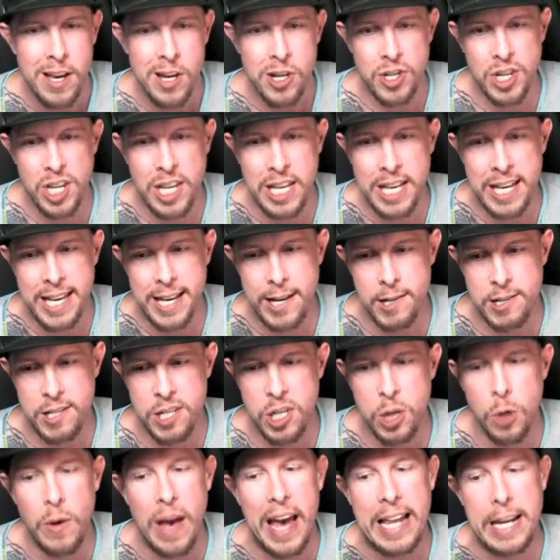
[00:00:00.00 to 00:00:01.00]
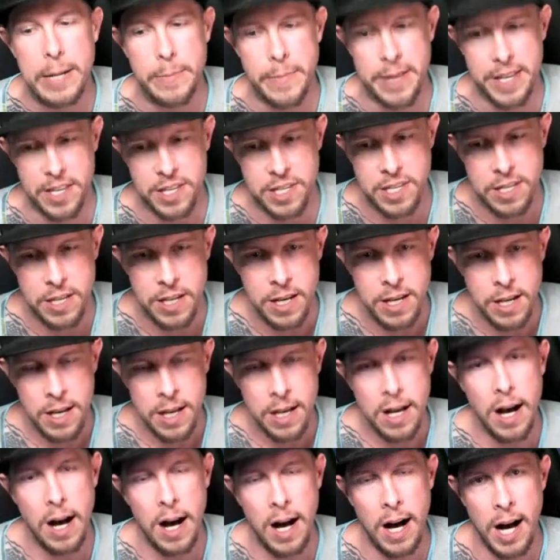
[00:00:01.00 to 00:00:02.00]
she can kill two enemies
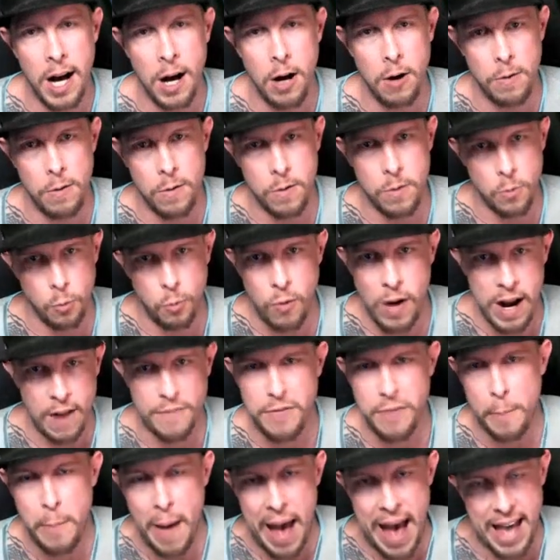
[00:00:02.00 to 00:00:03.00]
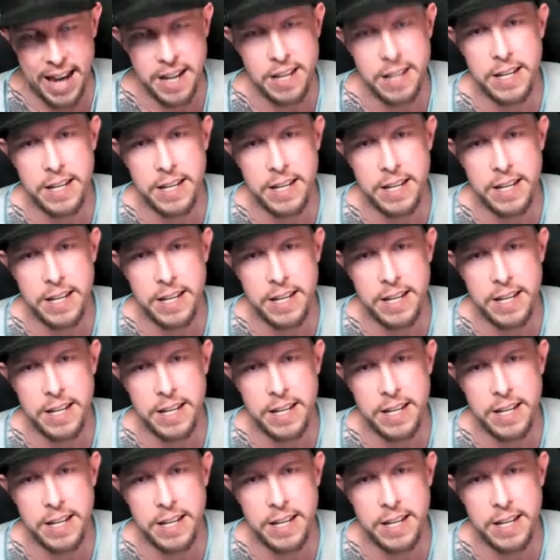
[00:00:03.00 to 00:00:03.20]
uh, right off the bat.